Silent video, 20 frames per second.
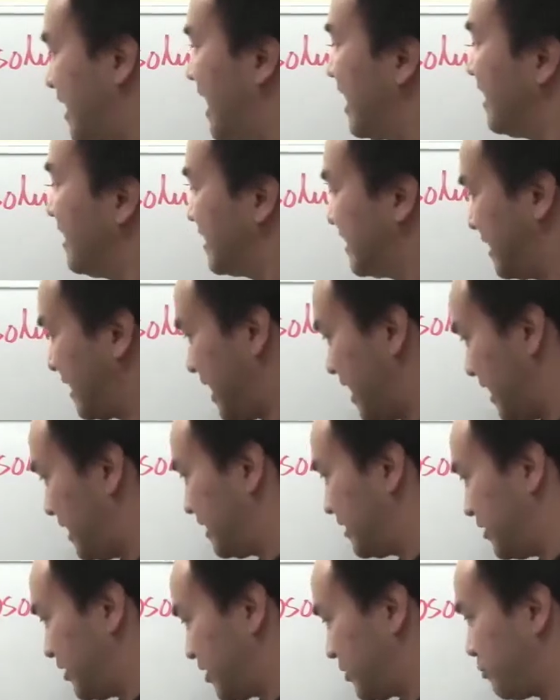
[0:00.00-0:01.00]
is,
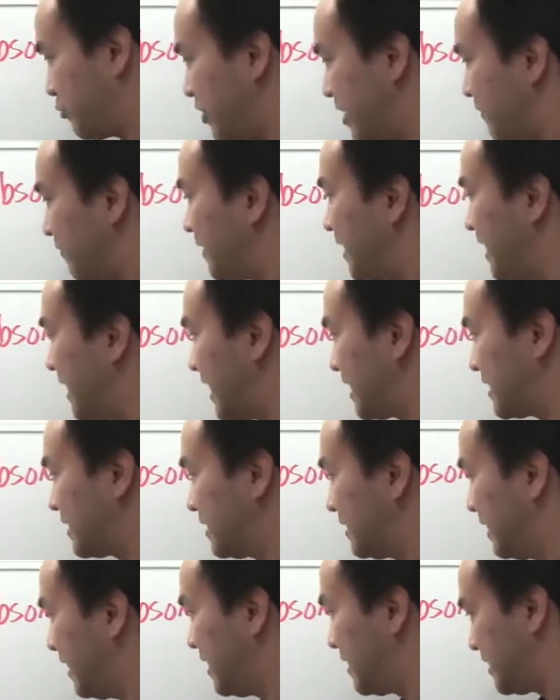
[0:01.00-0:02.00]
again, just briefly, that
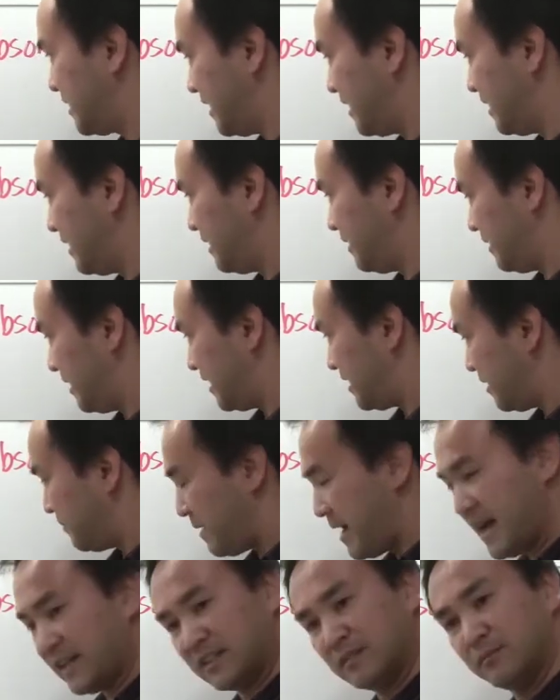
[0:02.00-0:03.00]
it's a
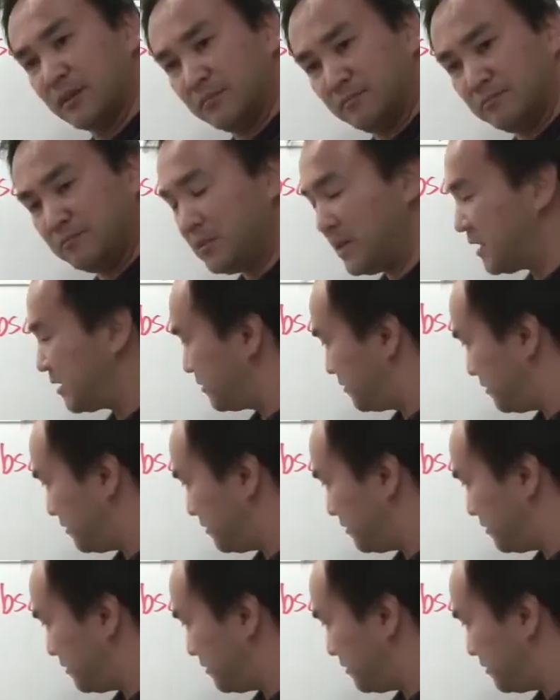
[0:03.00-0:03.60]
maximum, but